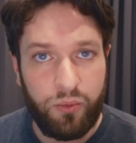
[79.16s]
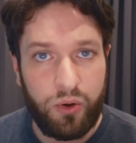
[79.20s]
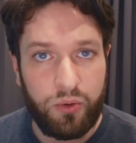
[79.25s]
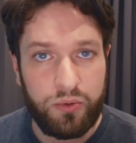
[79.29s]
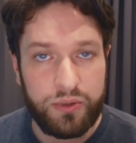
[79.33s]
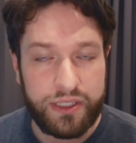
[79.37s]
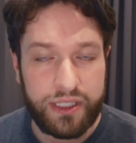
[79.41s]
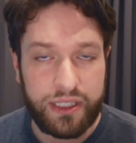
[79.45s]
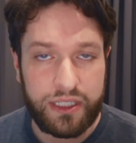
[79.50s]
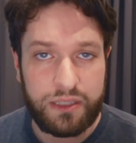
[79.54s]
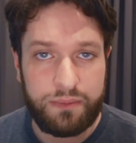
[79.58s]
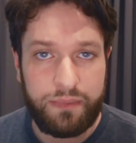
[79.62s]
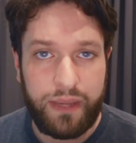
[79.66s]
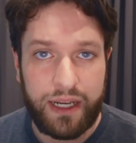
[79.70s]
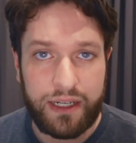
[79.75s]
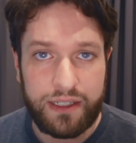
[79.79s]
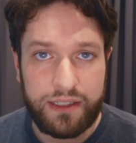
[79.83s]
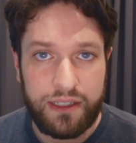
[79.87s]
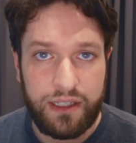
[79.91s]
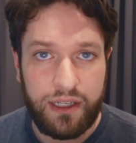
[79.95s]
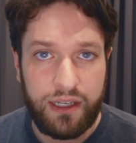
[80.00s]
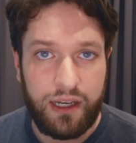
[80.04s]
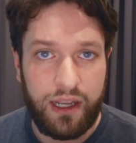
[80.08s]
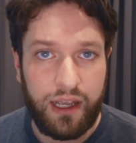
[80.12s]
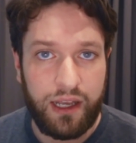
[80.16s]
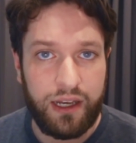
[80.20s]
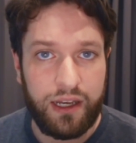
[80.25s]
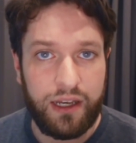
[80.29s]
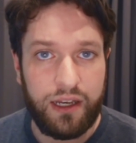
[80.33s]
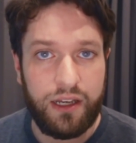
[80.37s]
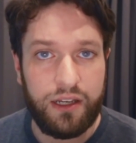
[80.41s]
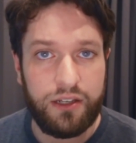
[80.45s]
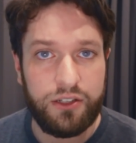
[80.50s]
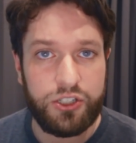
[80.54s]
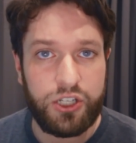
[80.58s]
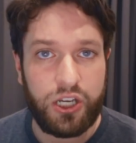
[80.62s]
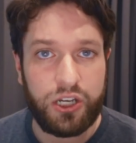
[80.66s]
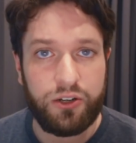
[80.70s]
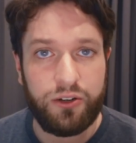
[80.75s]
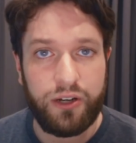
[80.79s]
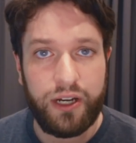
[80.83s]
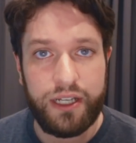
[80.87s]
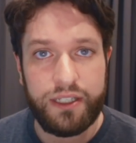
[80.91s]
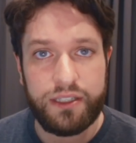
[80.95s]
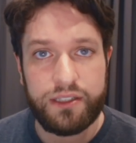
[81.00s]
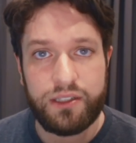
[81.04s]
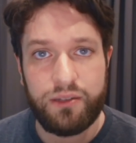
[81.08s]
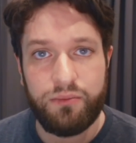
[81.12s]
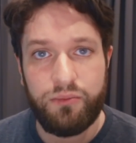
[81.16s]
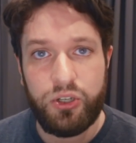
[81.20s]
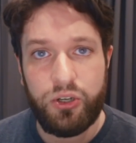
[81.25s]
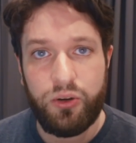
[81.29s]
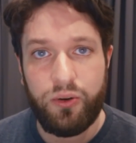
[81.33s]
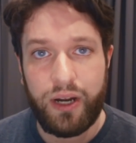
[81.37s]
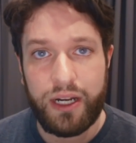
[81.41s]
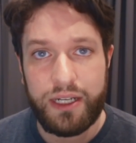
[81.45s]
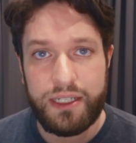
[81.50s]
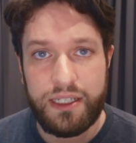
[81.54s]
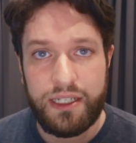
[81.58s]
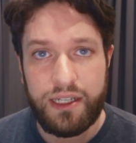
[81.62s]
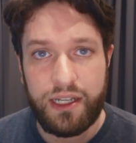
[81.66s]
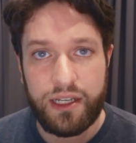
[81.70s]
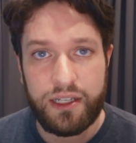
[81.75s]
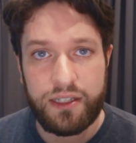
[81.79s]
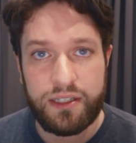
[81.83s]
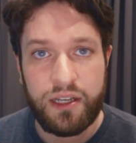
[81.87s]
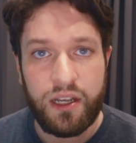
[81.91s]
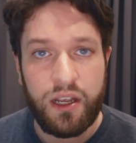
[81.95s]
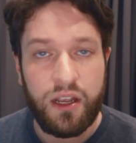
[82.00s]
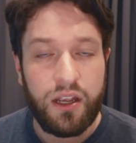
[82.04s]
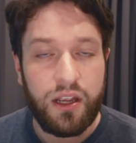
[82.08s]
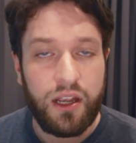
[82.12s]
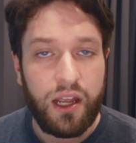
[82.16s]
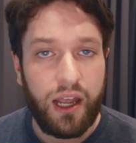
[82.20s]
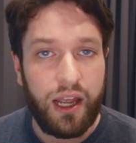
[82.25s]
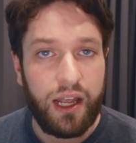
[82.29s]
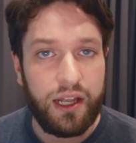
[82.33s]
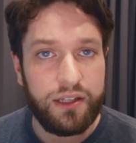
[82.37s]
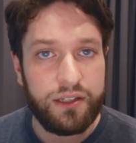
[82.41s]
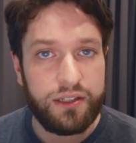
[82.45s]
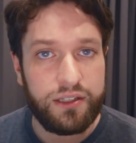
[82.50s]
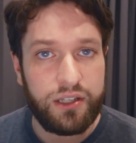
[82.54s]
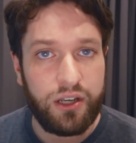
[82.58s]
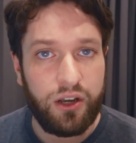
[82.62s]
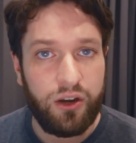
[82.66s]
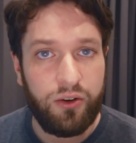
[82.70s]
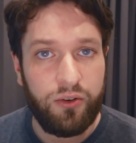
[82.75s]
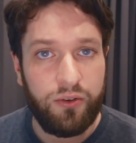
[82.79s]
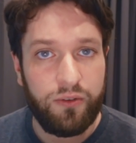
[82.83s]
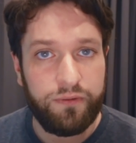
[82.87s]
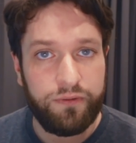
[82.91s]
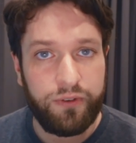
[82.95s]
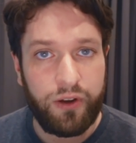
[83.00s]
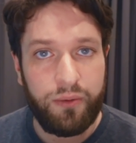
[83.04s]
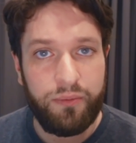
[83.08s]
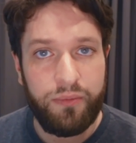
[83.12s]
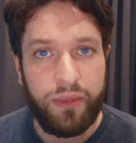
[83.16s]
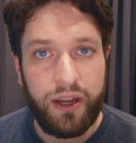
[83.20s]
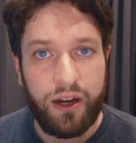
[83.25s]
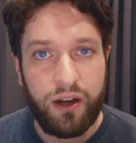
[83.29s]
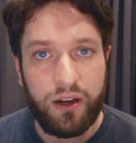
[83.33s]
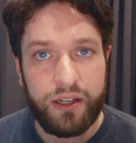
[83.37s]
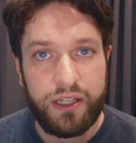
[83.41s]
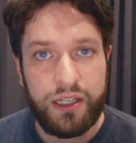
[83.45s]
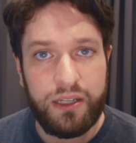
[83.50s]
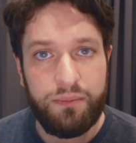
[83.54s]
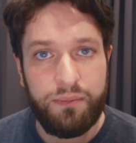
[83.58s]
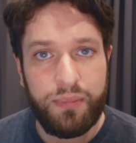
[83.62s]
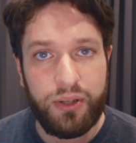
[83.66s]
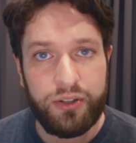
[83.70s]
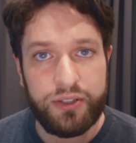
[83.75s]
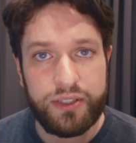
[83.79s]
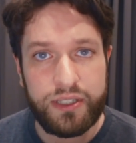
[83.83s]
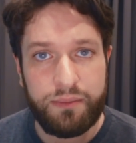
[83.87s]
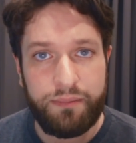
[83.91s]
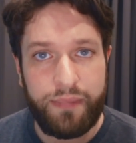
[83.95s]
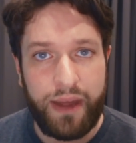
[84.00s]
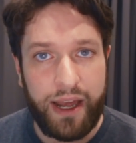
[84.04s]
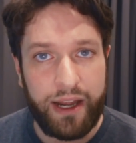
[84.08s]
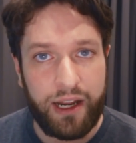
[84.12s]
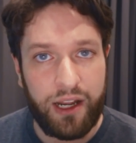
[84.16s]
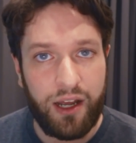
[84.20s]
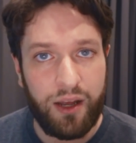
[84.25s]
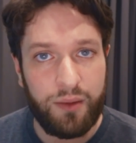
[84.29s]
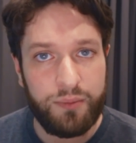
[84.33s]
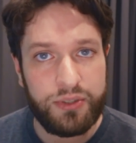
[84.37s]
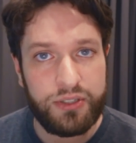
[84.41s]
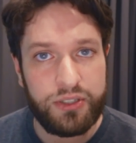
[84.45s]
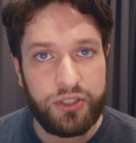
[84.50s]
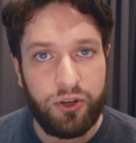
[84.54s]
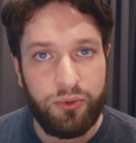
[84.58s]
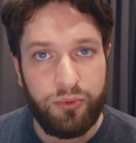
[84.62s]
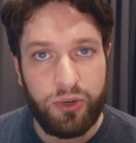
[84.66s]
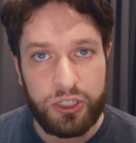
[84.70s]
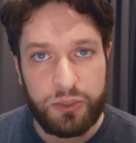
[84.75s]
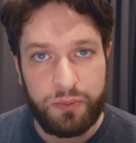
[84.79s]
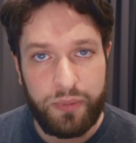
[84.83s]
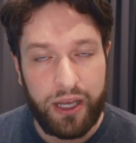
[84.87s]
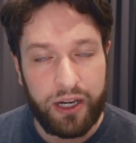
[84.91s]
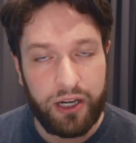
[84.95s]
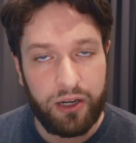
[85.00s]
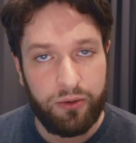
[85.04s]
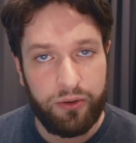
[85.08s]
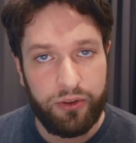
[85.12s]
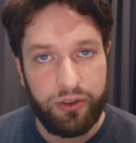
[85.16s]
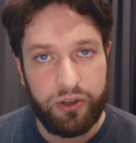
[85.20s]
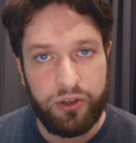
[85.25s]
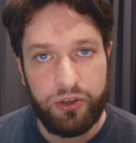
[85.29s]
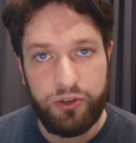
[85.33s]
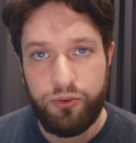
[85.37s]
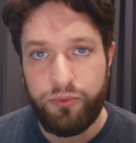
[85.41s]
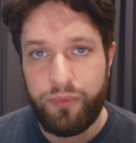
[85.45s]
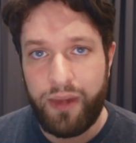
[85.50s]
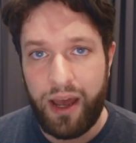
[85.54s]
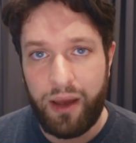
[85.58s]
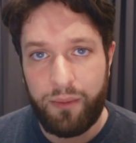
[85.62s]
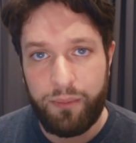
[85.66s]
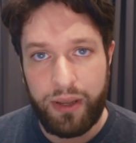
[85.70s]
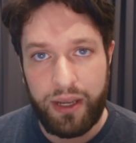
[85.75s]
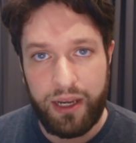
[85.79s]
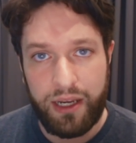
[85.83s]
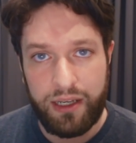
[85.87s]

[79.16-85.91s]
than what was expected and it generates some new ideas. And so from there, he builds it back up so much better with a new matte